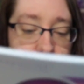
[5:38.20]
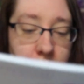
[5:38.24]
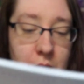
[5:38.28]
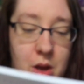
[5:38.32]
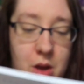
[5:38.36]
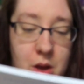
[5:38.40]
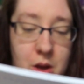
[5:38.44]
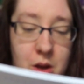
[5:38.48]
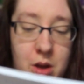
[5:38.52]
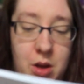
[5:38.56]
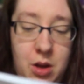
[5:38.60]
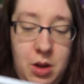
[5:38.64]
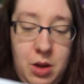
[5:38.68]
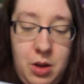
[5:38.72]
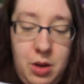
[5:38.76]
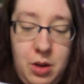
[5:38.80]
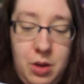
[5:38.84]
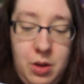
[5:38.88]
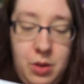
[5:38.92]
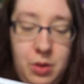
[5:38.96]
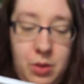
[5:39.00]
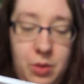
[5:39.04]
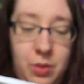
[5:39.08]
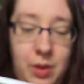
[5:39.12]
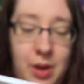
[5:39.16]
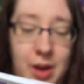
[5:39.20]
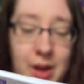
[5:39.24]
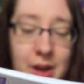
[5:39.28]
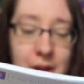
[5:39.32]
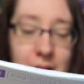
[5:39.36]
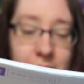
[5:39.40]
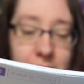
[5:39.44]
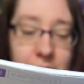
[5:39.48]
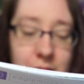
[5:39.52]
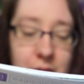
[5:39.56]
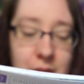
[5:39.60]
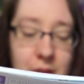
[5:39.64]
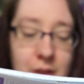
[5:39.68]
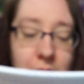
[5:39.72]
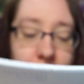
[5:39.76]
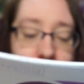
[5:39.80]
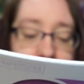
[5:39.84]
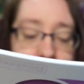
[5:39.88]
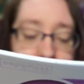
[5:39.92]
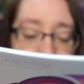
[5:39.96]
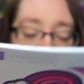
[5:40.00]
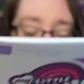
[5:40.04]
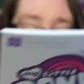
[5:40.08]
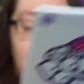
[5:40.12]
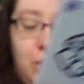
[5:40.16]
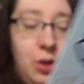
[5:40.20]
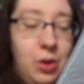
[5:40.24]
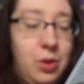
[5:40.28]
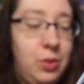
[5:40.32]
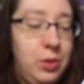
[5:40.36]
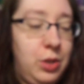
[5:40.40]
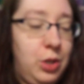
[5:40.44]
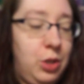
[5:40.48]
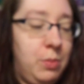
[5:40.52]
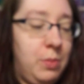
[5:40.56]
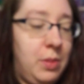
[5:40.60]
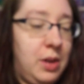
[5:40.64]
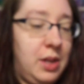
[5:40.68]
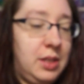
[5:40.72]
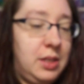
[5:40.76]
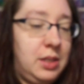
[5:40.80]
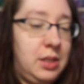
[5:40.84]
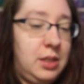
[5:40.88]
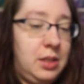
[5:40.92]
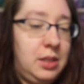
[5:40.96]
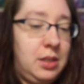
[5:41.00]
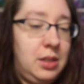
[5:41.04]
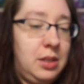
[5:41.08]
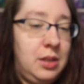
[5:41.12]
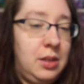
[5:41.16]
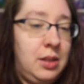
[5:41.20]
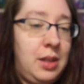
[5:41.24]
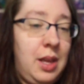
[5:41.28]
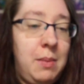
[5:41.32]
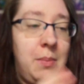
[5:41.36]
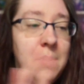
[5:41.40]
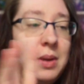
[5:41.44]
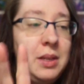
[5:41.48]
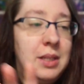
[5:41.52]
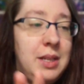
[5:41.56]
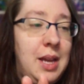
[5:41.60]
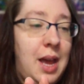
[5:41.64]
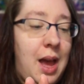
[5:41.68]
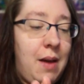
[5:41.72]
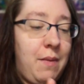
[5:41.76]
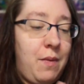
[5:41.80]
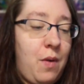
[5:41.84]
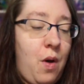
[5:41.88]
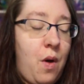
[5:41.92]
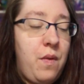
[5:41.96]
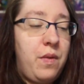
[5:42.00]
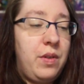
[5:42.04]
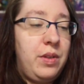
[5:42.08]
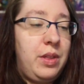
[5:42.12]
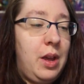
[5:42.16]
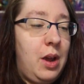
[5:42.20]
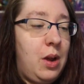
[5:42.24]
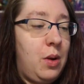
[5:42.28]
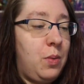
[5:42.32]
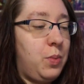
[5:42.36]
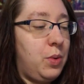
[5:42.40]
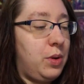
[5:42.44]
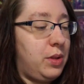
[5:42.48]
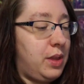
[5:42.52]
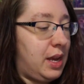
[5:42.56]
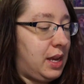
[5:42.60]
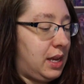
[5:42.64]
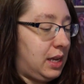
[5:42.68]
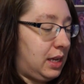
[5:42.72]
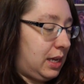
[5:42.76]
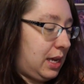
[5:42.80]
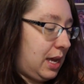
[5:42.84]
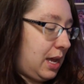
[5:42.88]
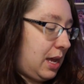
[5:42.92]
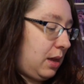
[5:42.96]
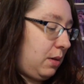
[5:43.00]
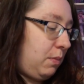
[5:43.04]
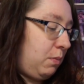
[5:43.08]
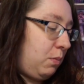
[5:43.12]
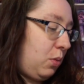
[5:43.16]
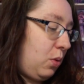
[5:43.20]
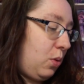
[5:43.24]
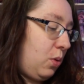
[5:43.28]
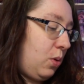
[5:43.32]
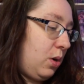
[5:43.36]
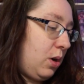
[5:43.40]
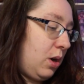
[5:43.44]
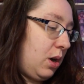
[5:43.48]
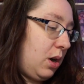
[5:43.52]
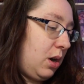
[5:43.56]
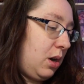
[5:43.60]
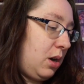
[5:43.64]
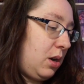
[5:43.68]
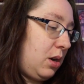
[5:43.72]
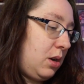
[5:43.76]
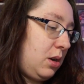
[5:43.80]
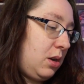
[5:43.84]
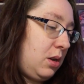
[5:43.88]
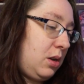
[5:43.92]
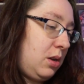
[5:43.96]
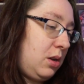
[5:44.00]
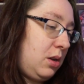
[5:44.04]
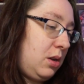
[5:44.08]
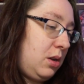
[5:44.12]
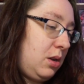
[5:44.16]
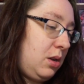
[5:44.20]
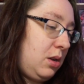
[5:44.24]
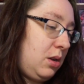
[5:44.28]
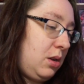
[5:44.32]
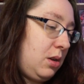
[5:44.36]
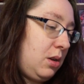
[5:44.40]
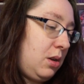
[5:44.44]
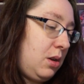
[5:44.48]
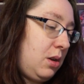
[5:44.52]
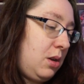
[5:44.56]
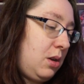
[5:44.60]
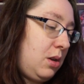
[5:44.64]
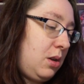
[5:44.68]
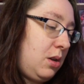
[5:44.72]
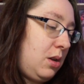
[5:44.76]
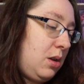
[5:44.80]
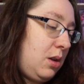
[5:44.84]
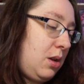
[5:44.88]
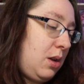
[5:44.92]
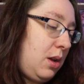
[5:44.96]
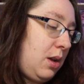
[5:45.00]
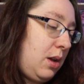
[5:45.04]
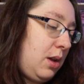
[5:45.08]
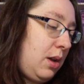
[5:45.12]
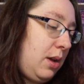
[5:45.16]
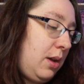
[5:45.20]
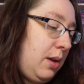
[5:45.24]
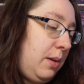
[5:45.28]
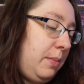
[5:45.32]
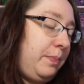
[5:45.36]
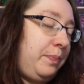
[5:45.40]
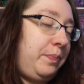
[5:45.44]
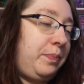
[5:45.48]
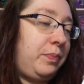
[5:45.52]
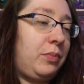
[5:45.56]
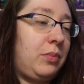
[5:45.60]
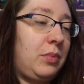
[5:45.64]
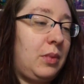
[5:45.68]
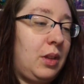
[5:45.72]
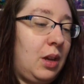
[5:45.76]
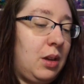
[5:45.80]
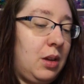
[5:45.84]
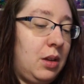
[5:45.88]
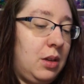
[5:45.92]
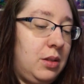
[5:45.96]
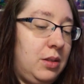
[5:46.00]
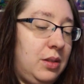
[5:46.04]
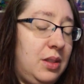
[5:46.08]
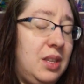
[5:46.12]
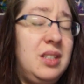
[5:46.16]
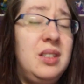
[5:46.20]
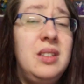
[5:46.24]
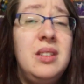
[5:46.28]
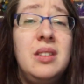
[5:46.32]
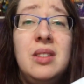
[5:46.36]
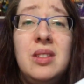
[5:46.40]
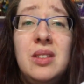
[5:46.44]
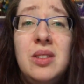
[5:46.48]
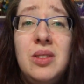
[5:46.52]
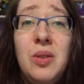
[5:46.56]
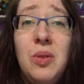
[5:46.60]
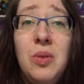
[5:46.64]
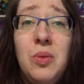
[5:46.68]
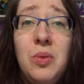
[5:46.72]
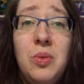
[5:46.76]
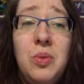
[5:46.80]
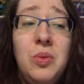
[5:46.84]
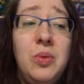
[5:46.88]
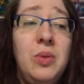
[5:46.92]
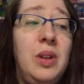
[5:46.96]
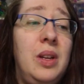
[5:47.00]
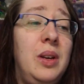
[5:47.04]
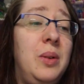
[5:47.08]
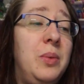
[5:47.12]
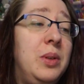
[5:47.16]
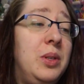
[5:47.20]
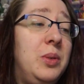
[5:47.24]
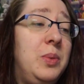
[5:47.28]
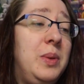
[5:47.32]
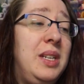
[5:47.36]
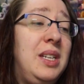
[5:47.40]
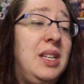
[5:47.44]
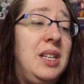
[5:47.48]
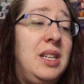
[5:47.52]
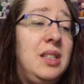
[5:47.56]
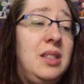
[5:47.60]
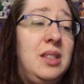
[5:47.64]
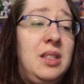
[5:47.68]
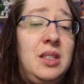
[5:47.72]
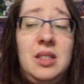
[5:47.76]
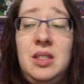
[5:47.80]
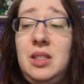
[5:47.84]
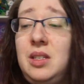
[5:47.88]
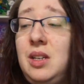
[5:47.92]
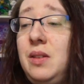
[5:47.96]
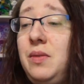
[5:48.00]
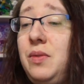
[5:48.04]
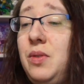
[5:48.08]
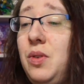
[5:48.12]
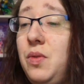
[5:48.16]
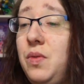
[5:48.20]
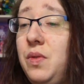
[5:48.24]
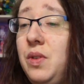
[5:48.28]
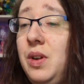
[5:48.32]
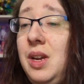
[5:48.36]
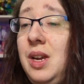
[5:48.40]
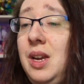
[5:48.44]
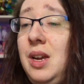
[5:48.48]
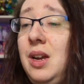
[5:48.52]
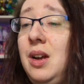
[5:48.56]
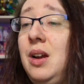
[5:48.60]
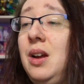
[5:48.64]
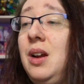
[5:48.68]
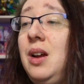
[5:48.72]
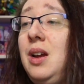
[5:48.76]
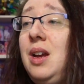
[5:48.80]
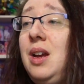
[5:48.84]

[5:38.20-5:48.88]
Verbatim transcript: Oh, so they must have over there where they can get more. This is so cool. I wish we can get this stuff over here.